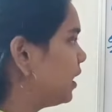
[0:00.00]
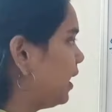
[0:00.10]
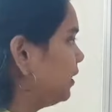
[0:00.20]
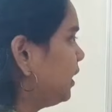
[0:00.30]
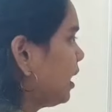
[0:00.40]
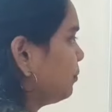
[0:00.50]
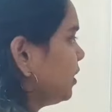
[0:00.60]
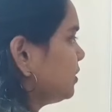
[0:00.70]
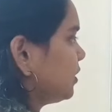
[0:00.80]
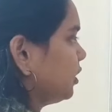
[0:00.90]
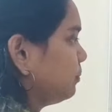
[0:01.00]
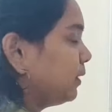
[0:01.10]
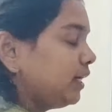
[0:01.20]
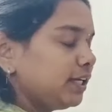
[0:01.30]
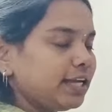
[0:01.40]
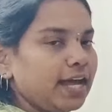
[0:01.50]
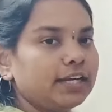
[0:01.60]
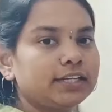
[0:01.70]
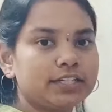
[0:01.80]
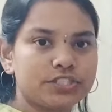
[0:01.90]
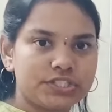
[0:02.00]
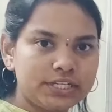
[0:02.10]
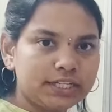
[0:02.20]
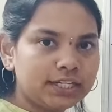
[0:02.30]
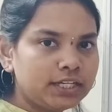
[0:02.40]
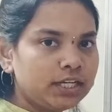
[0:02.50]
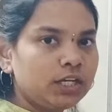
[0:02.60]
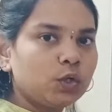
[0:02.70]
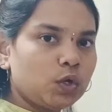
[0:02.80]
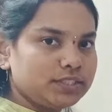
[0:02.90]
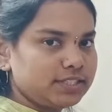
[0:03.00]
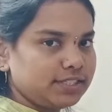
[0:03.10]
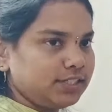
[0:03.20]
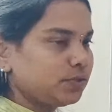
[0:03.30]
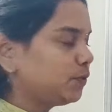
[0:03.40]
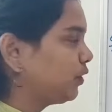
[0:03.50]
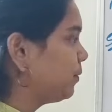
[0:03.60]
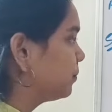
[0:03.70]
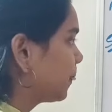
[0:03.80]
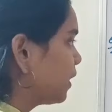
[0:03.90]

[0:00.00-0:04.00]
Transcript: and lambda is nothing but characteristic constant. Okay,